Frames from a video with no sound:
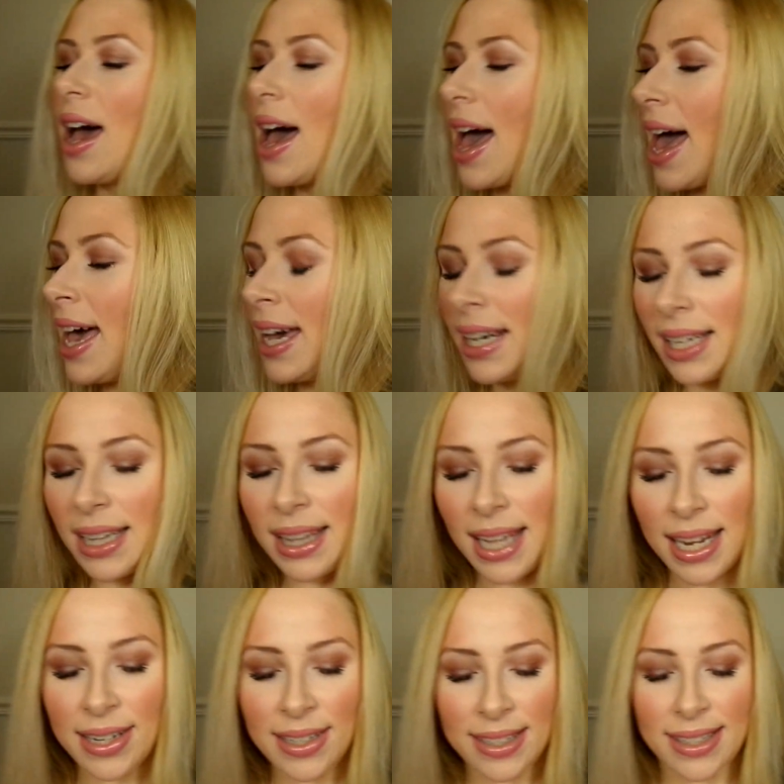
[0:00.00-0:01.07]
And let
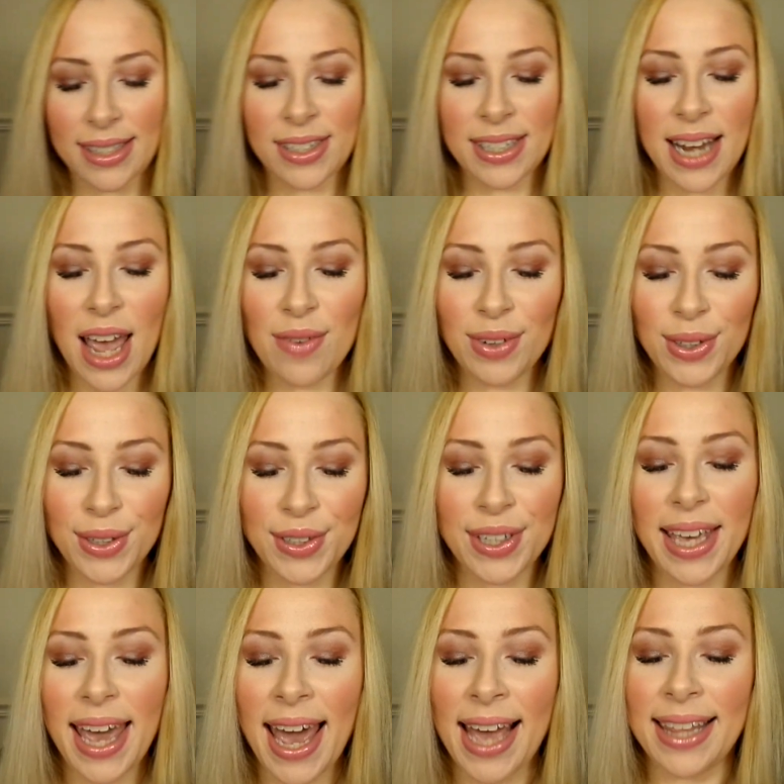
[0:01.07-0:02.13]
us just have a look
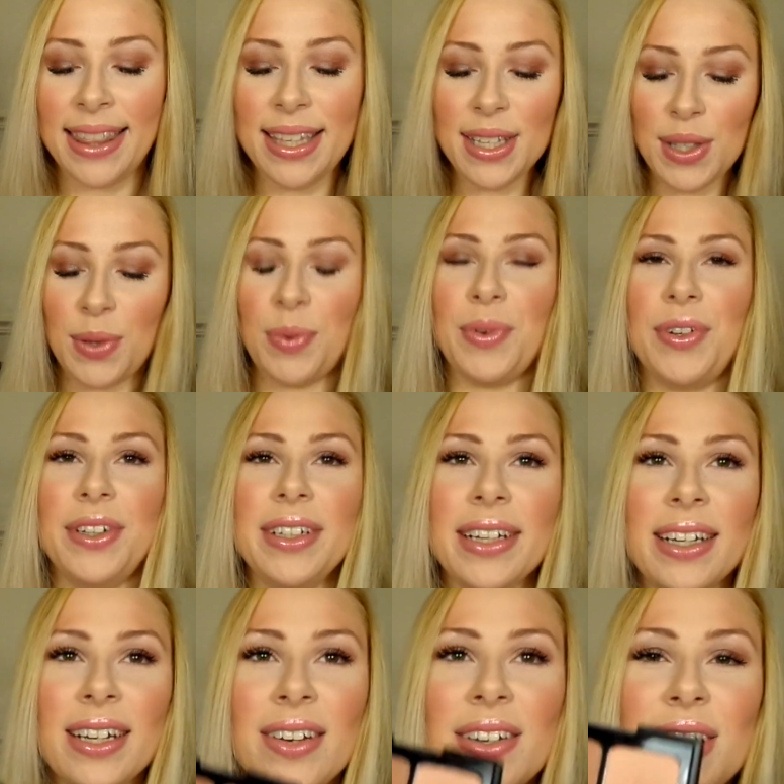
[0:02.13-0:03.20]
at this one,
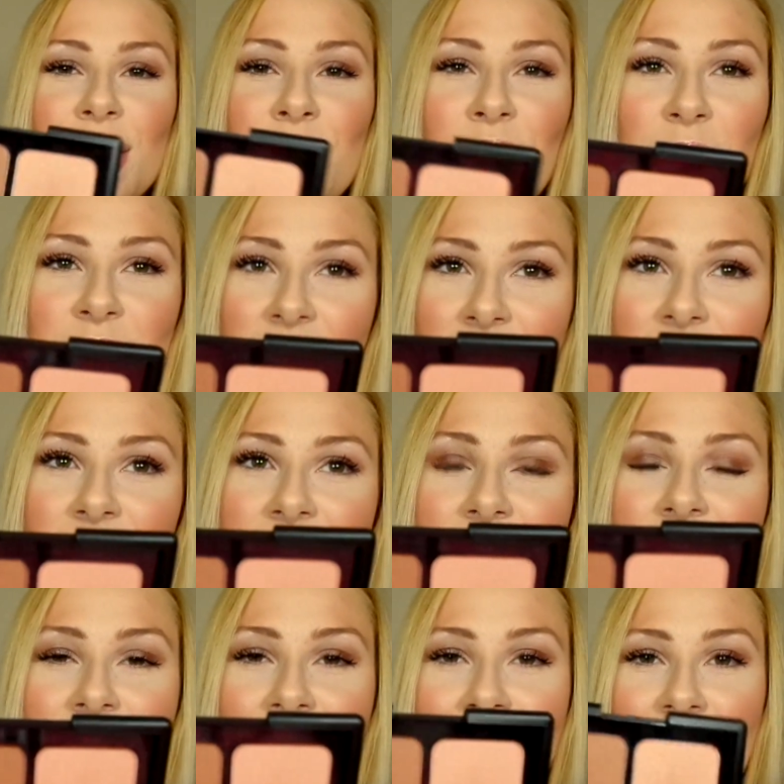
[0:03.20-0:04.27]
which is from Turks
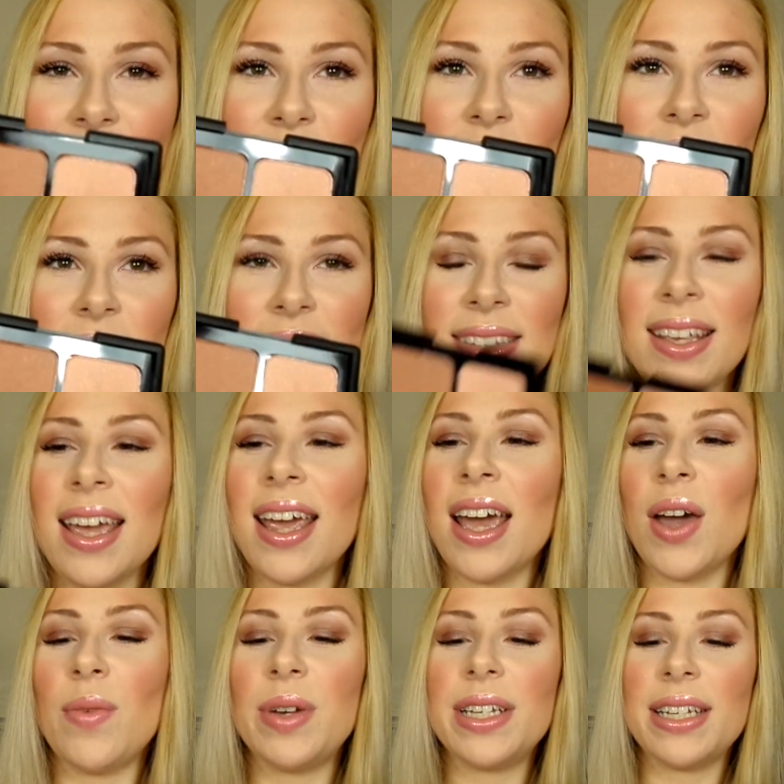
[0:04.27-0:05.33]
and Caicos,
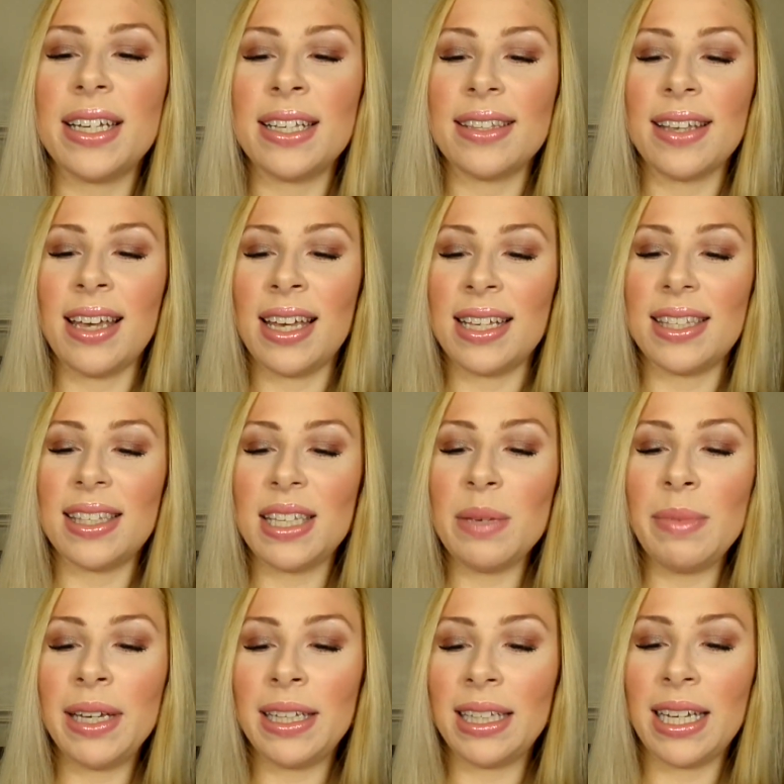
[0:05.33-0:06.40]
which is
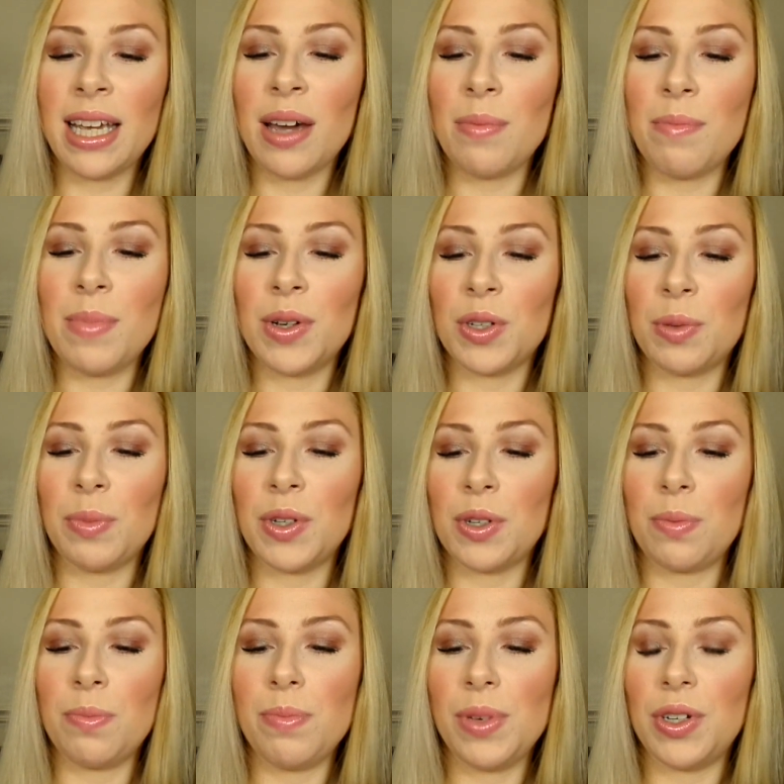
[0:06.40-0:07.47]
seemingly
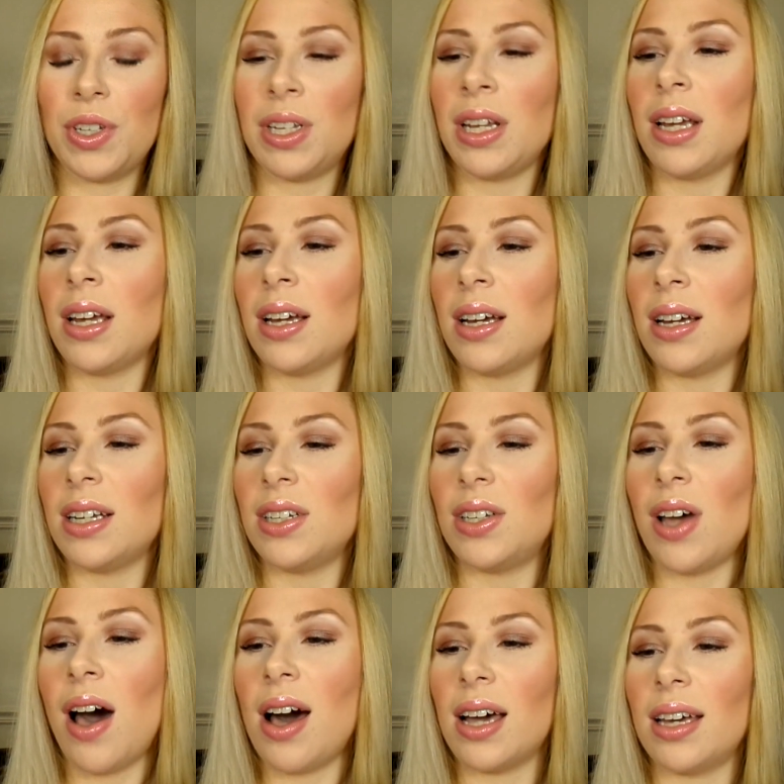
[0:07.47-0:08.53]
much
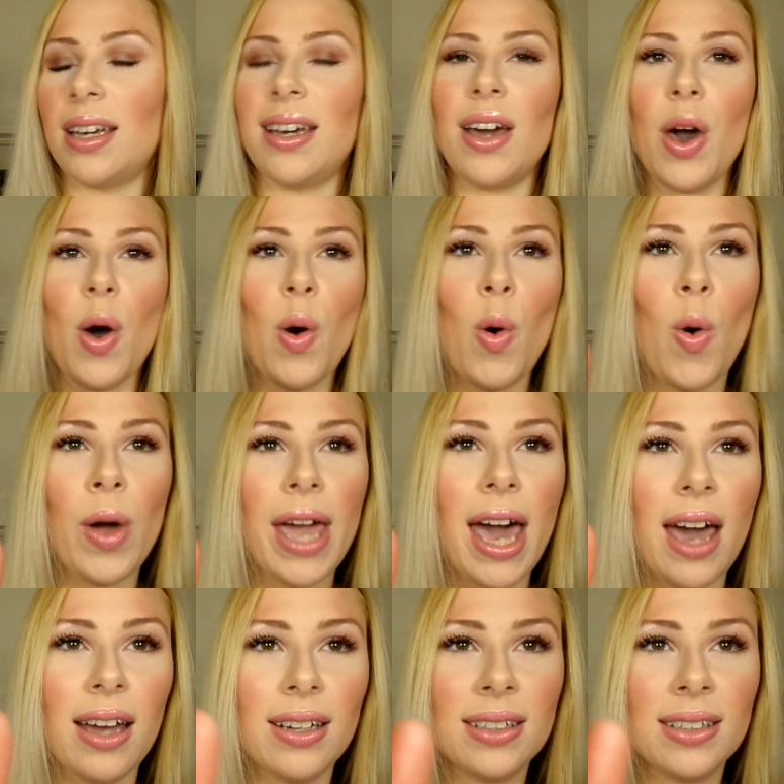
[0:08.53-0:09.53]
darker. Oh yeah.